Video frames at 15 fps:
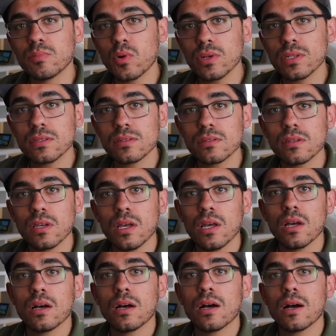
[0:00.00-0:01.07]
points.
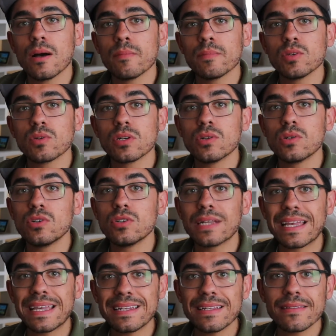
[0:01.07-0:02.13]
Um, you can earn
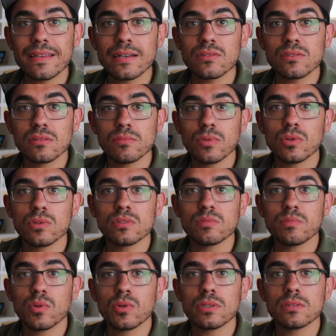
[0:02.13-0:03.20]
80,000 bonus
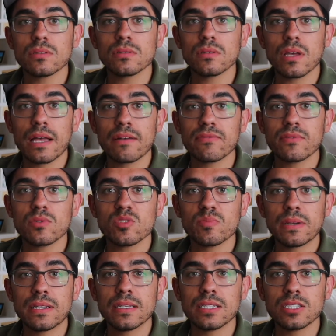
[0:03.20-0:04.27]
points after
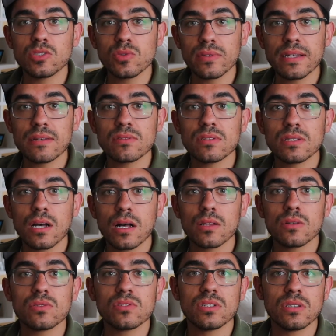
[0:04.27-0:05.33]
spending
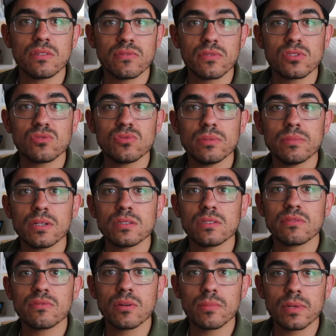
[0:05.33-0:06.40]
$2,000 in the first three months
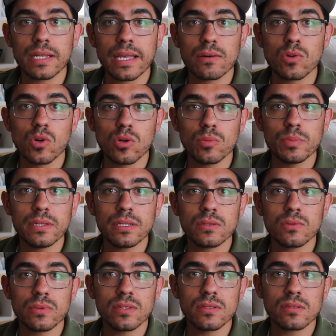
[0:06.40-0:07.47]
from account opening
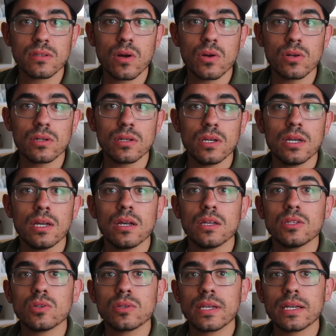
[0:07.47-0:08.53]
with this card.
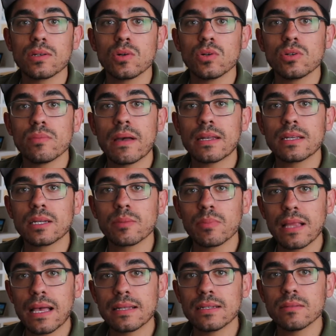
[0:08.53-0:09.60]
You'll get automatic
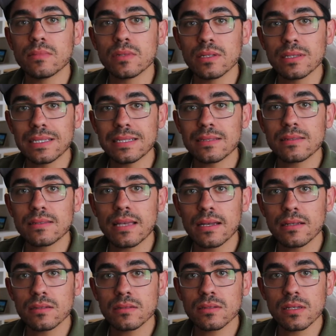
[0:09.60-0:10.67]
Platinum Elite
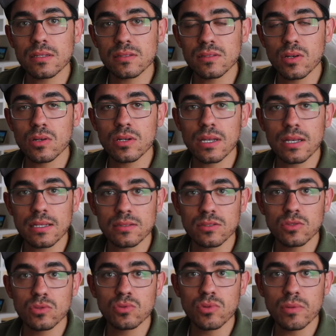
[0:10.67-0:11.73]
status as long as
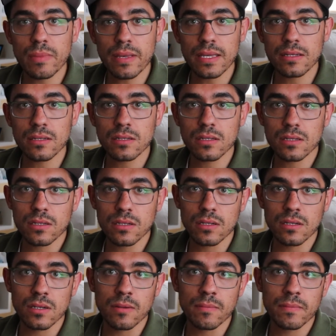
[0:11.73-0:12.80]
you remain
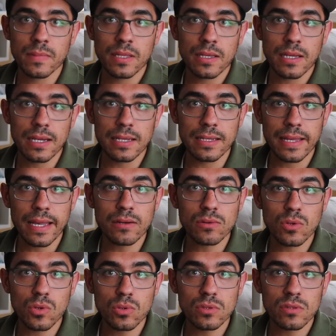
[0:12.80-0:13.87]
um, an account
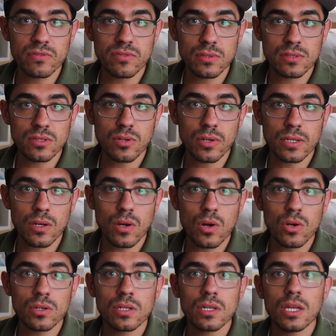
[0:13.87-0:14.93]
holder for this credit
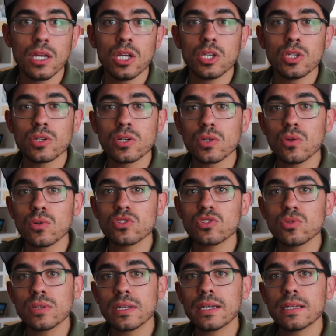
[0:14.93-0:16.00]
card. You can
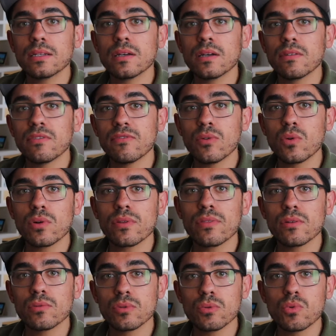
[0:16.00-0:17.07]
also get a fourth
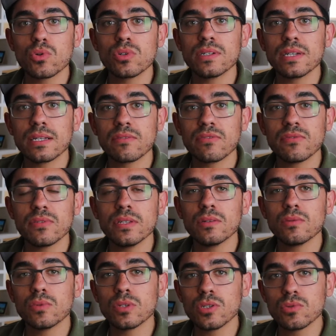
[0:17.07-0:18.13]
reward night free
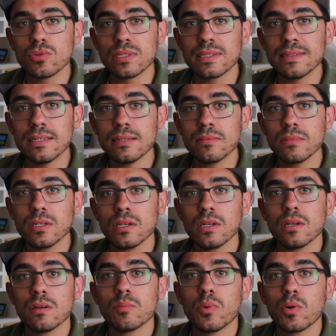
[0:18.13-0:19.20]
when you redeem
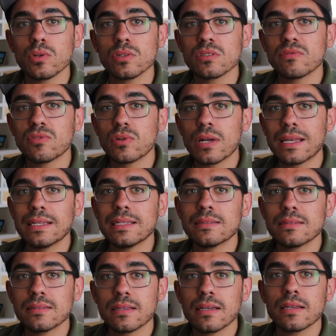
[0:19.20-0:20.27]
points for any
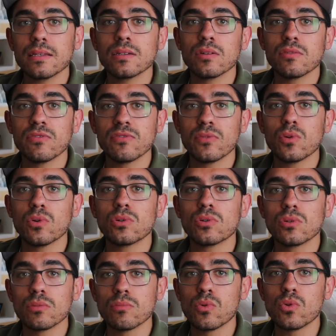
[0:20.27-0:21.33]
stay of four
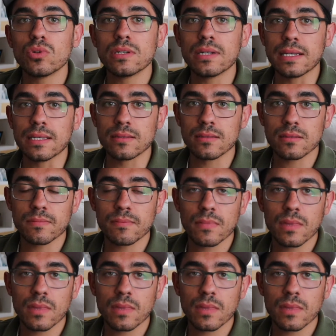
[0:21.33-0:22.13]
or more nights.